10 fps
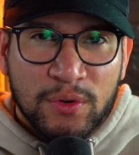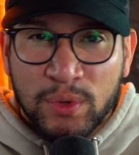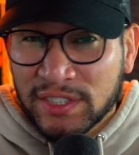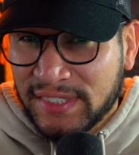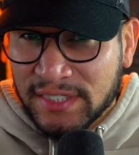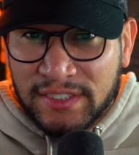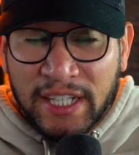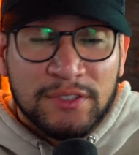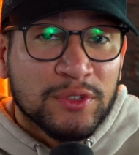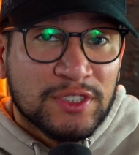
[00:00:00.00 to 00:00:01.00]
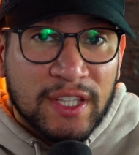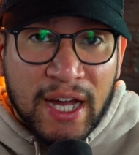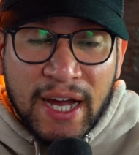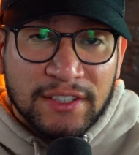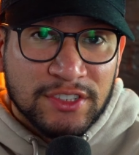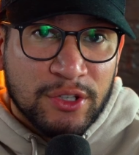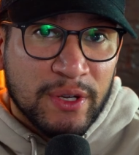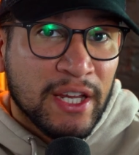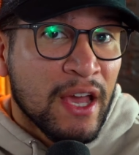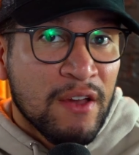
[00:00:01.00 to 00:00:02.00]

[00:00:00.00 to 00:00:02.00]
was distasteful to the highest degree.